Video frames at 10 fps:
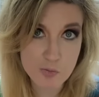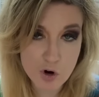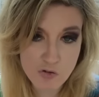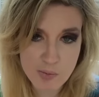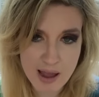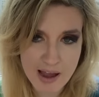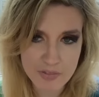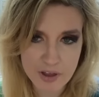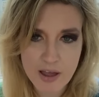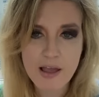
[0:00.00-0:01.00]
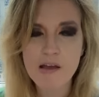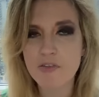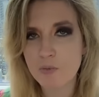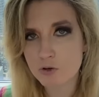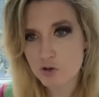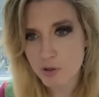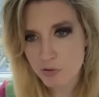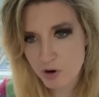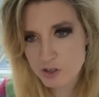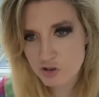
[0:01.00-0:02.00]
movie math, and then we'll do the
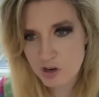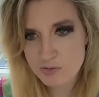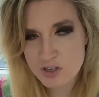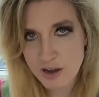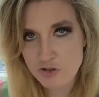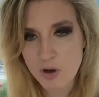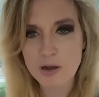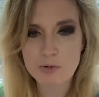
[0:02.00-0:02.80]
three streams next week.